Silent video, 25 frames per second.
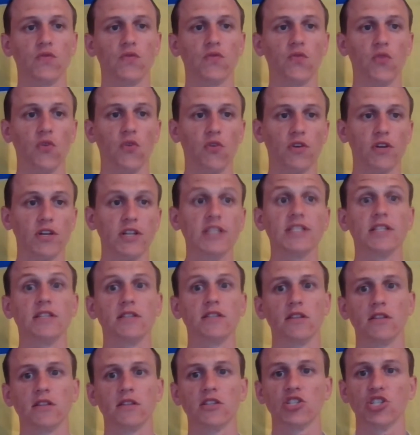for
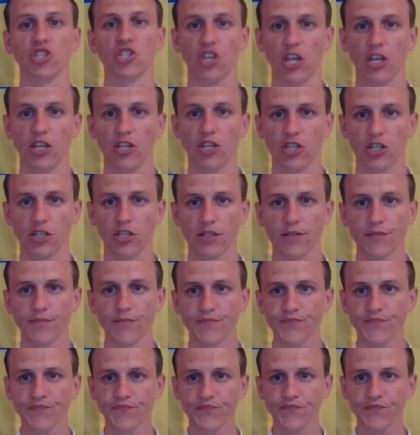listening changes.